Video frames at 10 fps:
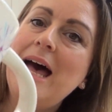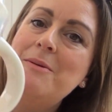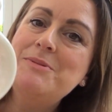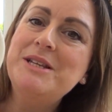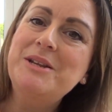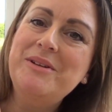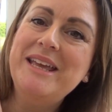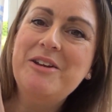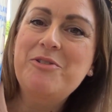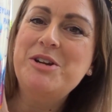absolutely
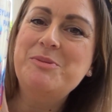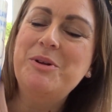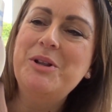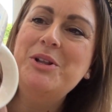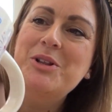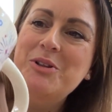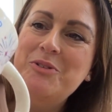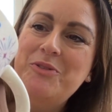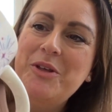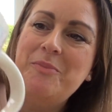incredible.
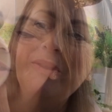Love them.